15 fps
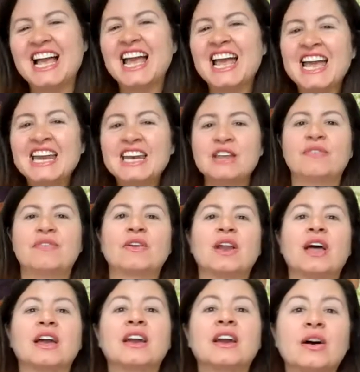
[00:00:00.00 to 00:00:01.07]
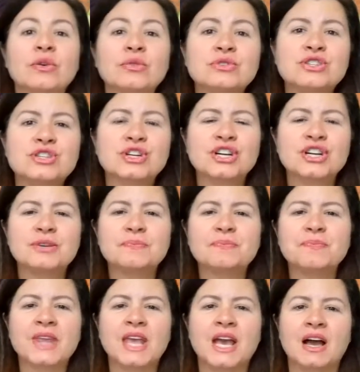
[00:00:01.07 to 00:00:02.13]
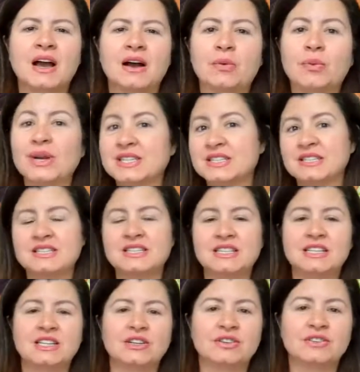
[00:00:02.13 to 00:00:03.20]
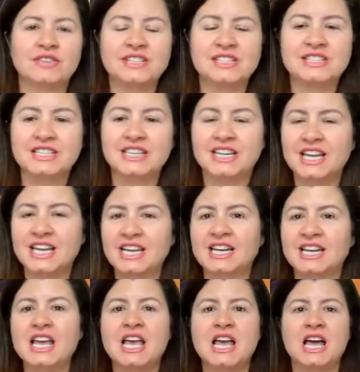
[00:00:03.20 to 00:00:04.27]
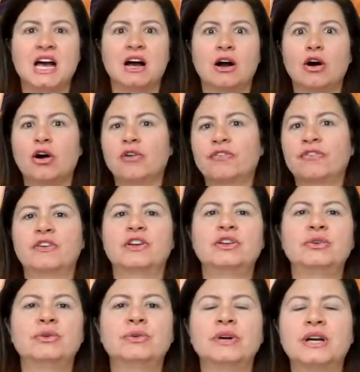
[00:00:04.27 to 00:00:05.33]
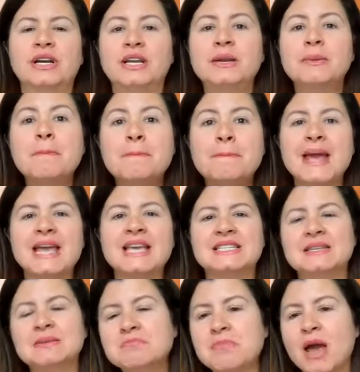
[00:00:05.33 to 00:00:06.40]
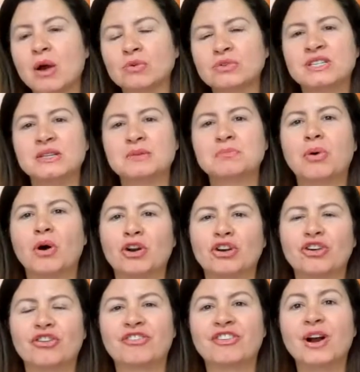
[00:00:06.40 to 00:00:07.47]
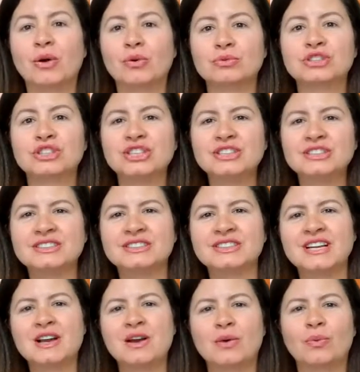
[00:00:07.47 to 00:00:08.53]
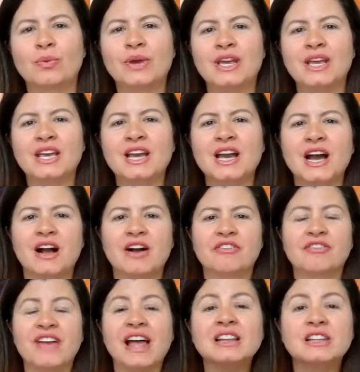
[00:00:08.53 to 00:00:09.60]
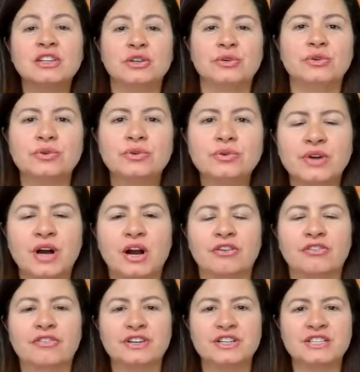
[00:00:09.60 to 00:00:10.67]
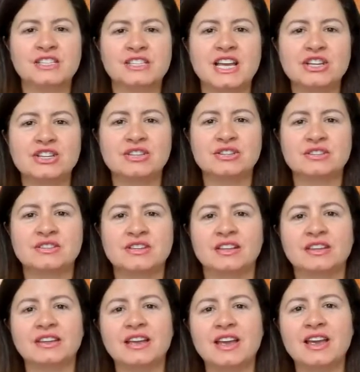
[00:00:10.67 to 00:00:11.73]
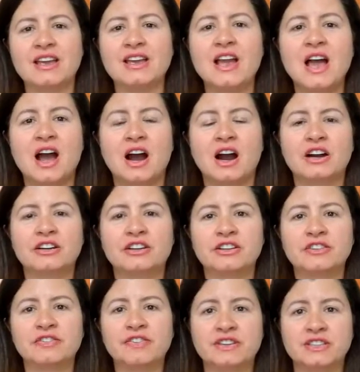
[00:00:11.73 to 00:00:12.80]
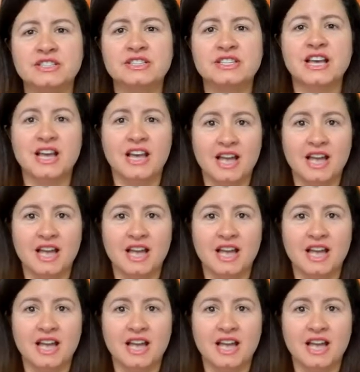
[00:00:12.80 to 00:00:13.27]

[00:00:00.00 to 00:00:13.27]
And if you like culture, Western Sydney University can offer you an amazing melting pot of cultures. We value our First Nations, and they are the first